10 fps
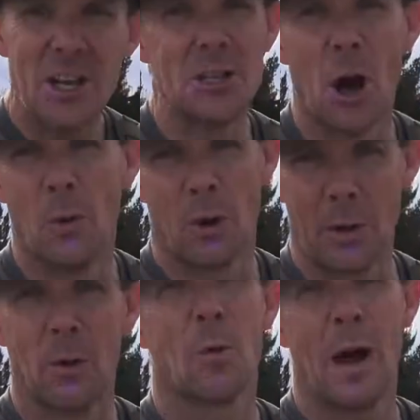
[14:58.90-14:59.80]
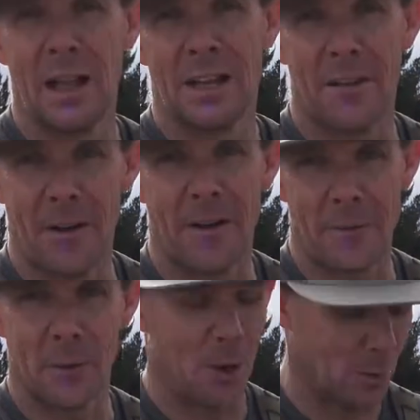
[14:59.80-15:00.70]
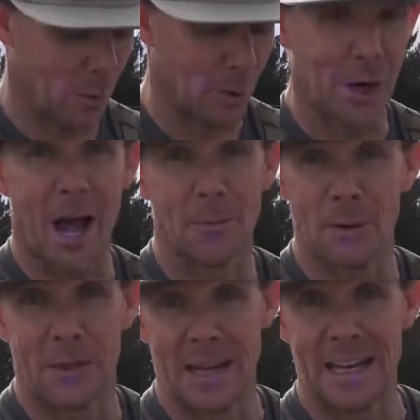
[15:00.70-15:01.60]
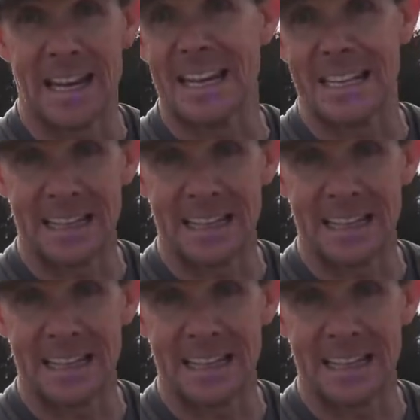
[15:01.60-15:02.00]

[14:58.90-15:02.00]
don't worry, we're well enough off the road where we're not within any